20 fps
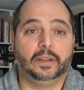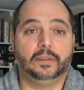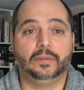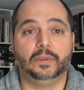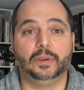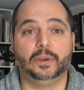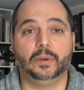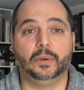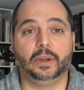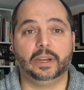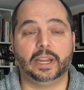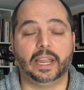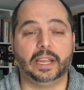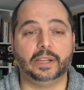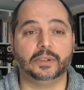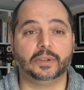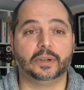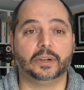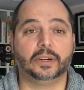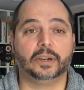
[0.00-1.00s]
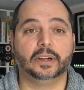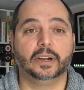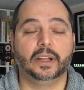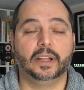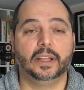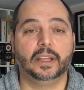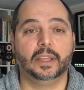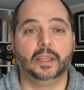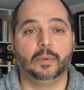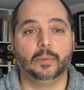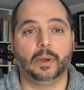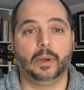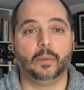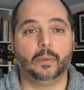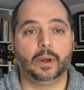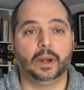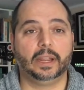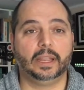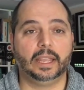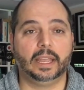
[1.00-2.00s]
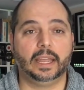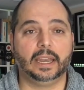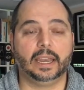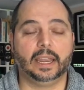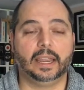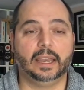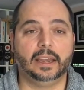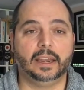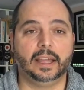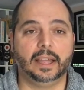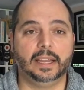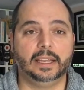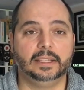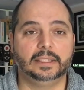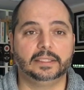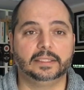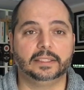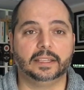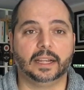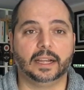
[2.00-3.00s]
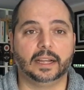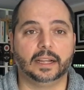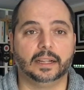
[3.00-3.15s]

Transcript: If you're doing nature, you might want to get a nice